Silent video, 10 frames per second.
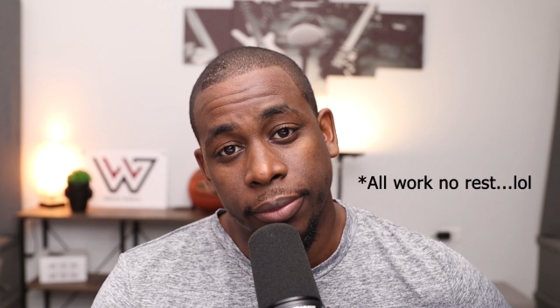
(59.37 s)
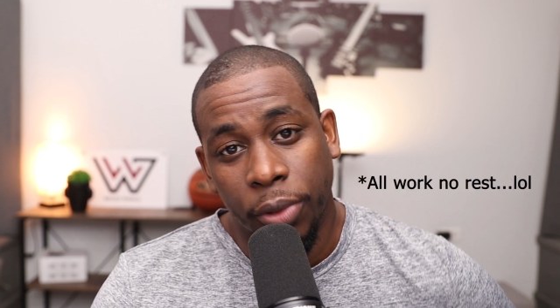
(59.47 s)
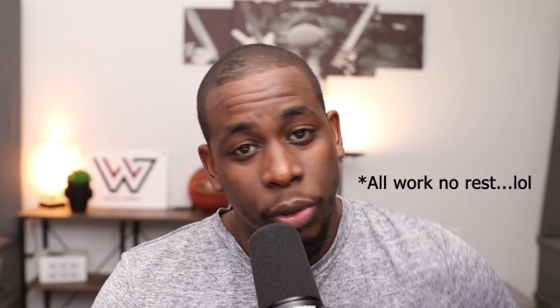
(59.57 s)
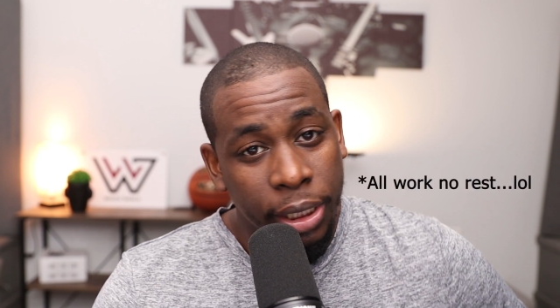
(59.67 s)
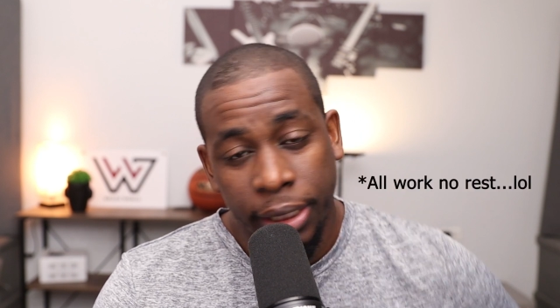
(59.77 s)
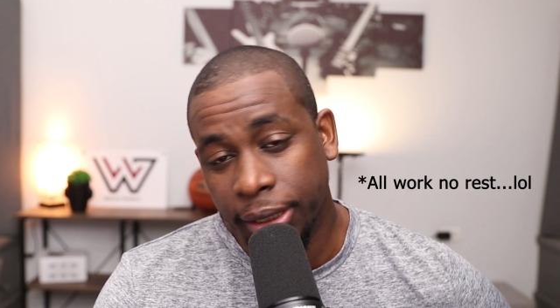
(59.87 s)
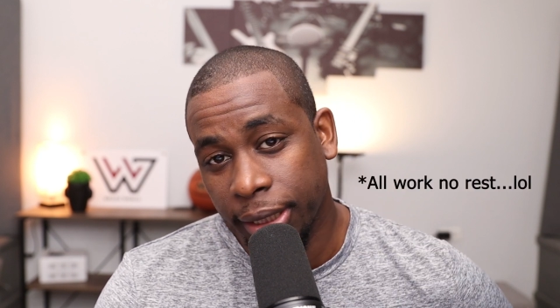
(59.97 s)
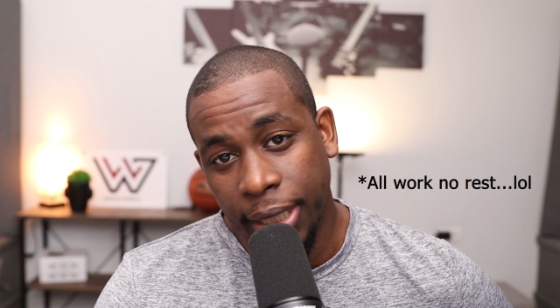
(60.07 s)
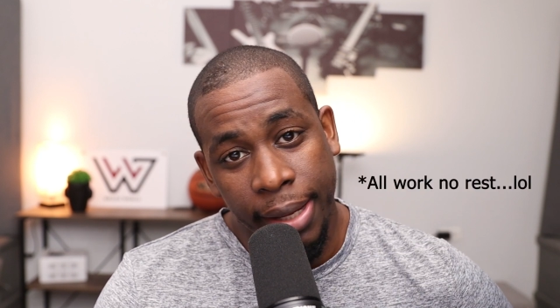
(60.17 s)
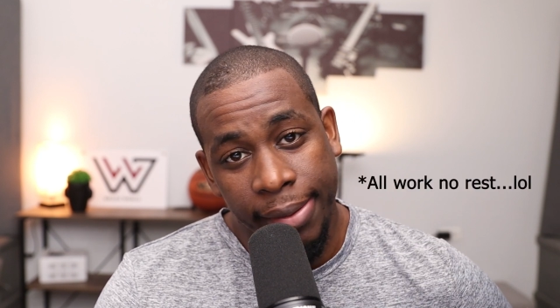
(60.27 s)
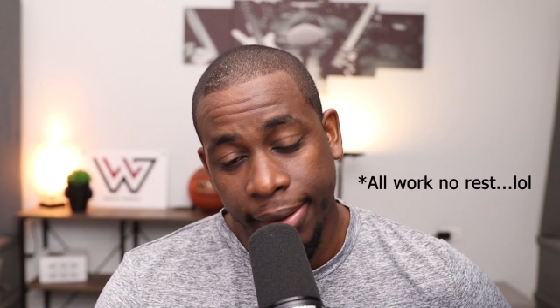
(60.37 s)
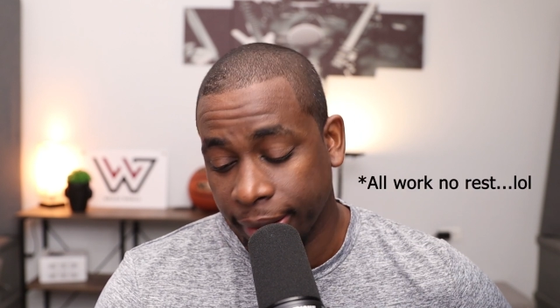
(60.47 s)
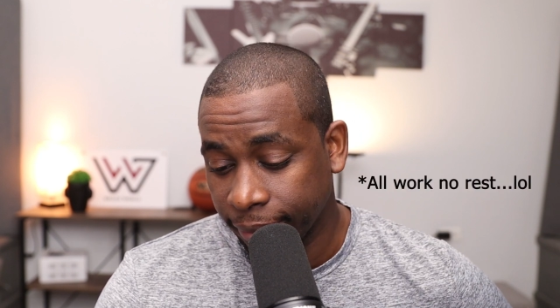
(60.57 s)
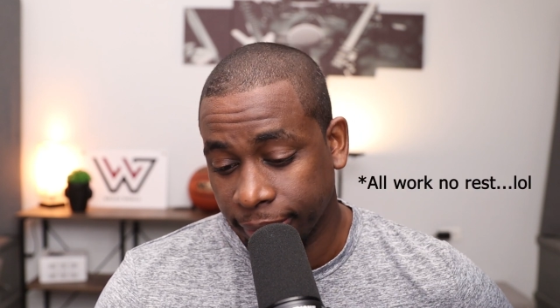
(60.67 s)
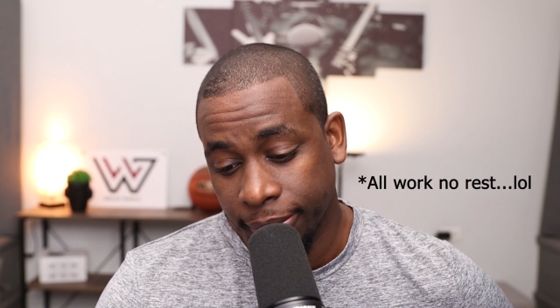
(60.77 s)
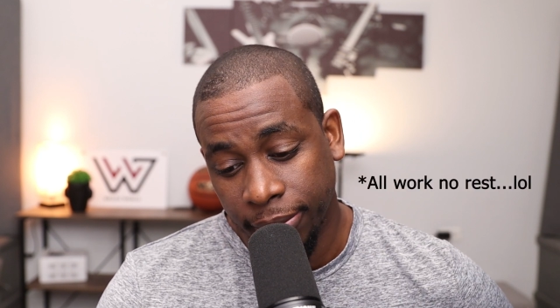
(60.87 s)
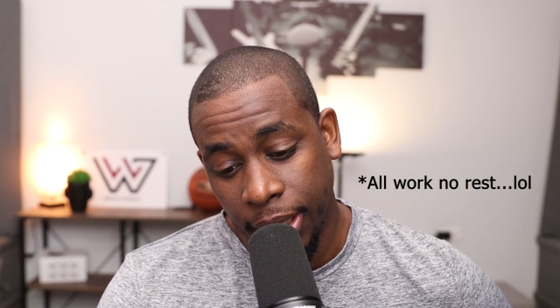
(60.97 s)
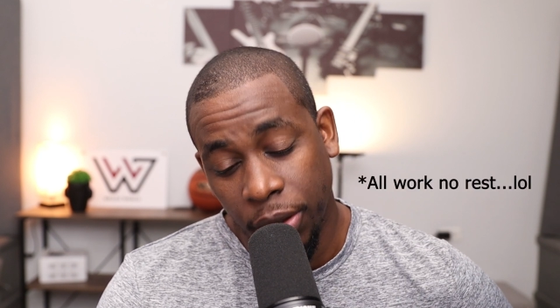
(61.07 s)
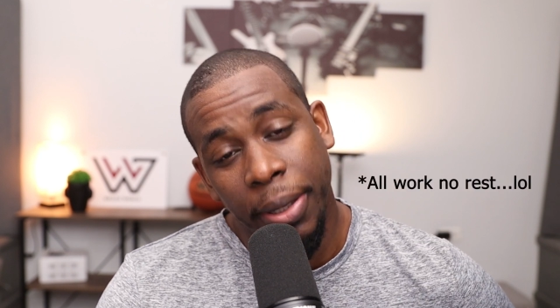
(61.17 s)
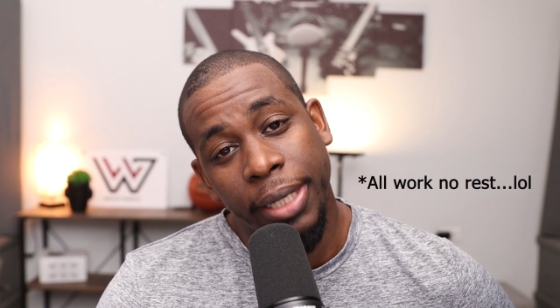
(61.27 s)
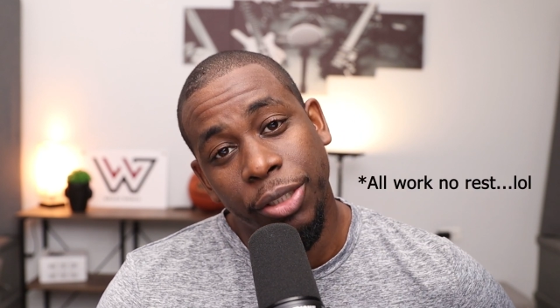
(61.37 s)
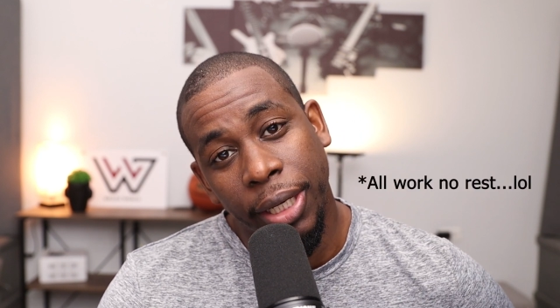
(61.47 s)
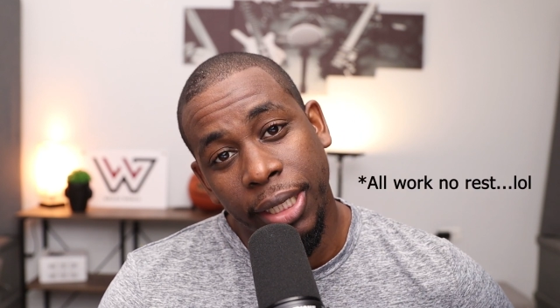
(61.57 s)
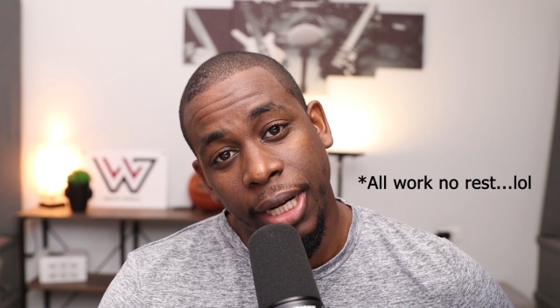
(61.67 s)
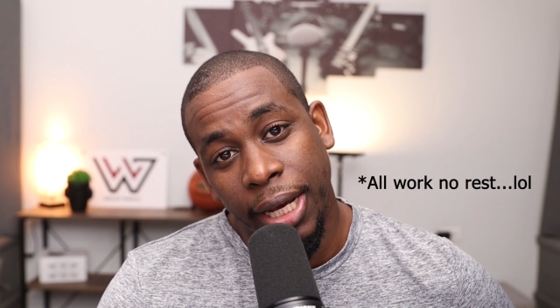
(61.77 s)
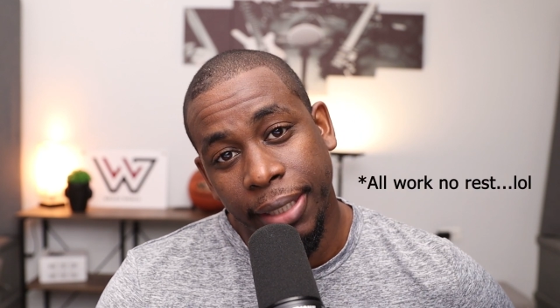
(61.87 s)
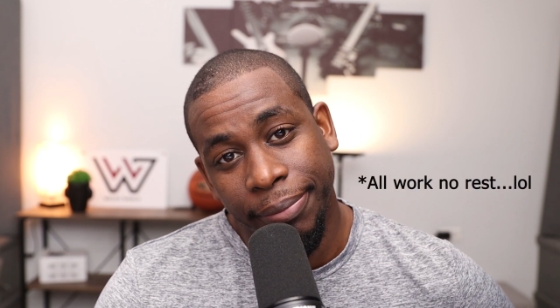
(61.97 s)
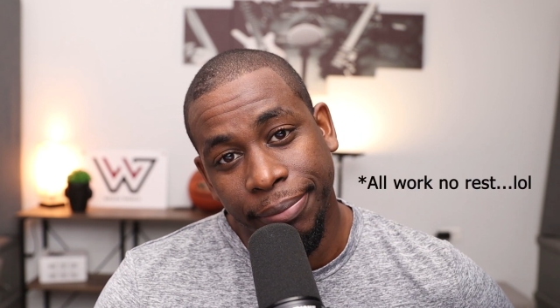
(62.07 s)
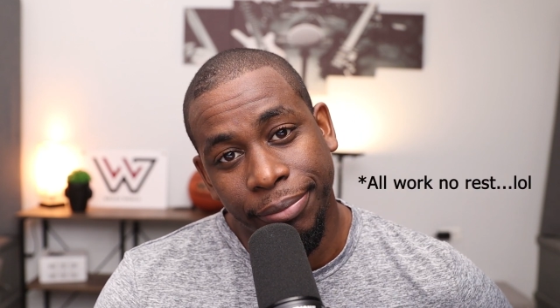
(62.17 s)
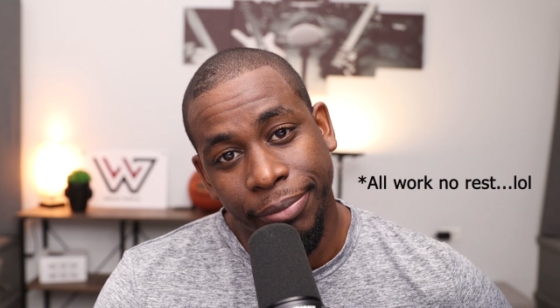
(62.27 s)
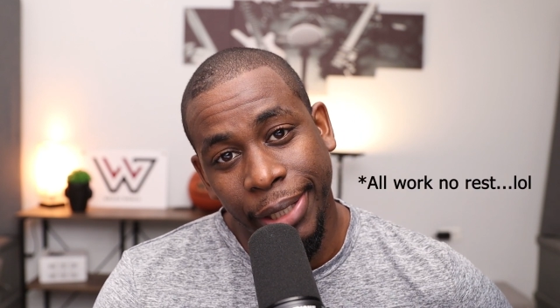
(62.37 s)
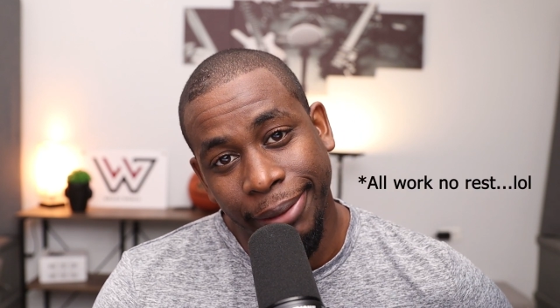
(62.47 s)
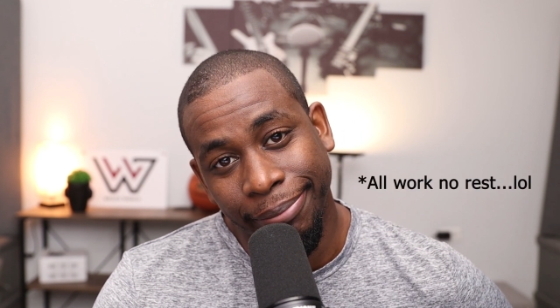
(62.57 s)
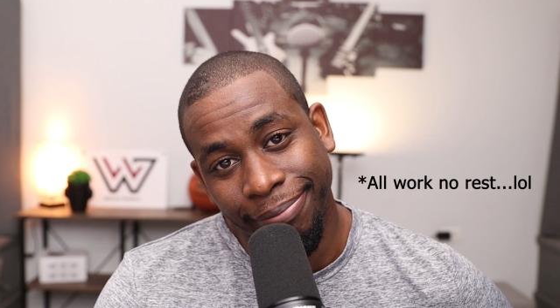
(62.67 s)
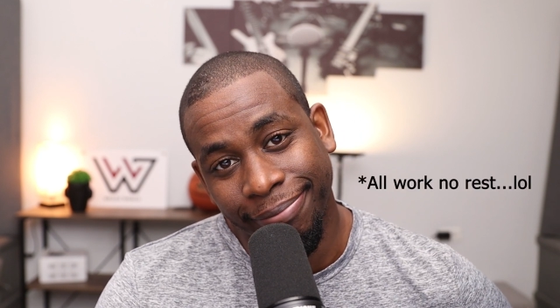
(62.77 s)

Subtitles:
only leads to death, and ain't nobody trying to die, right?